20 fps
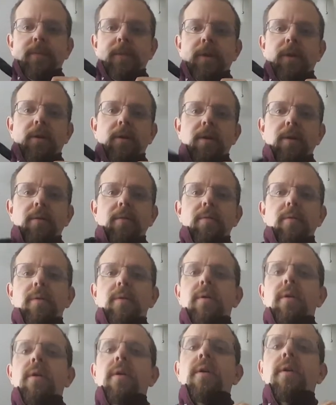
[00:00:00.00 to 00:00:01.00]
All right.
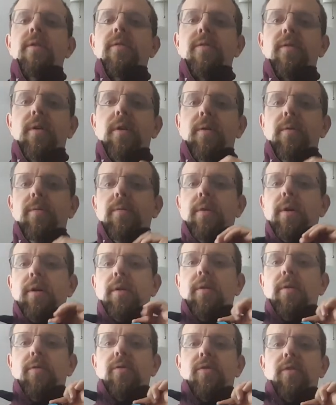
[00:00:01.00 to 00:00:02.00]
So I'll
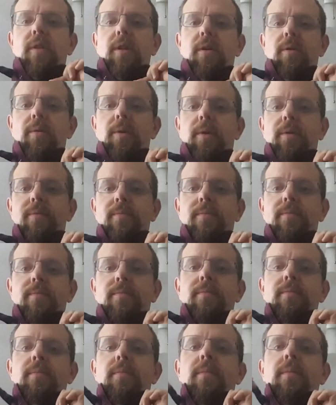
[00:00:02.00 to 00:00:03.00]
go slower.
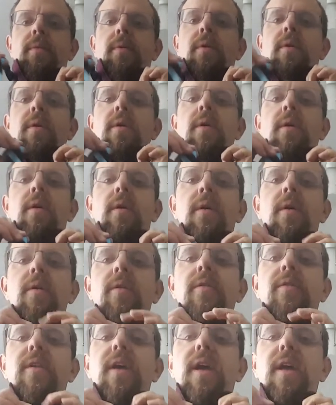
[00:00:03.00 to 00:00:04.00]

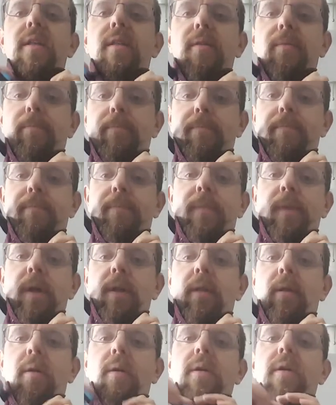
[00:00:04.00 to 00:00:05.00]
Take the, the
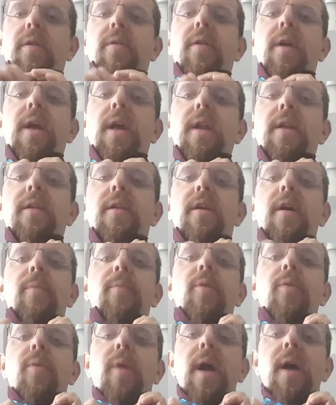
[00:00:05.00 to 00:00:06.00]
longer end, come
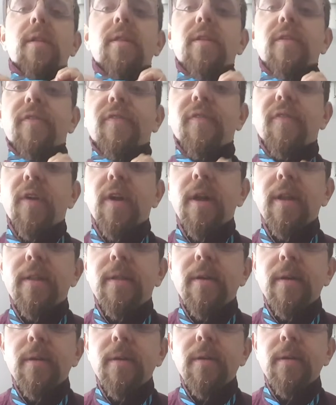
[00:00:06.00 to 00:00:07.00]
around the
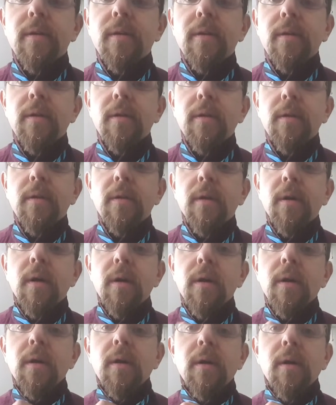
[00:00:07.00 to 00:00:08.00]
front.
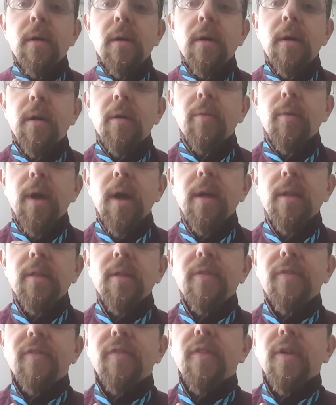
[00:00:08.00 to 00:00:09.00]
Around
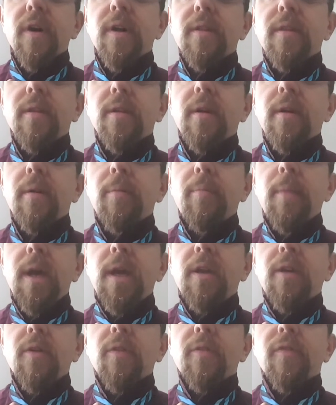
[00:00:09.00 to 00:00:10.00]
the front,
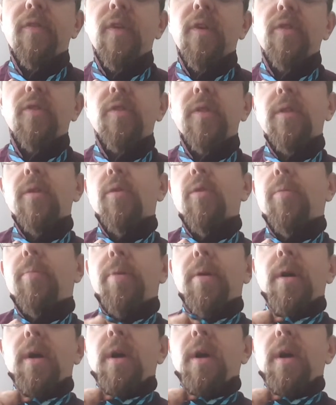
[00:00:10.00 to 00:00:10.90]
make your first loop.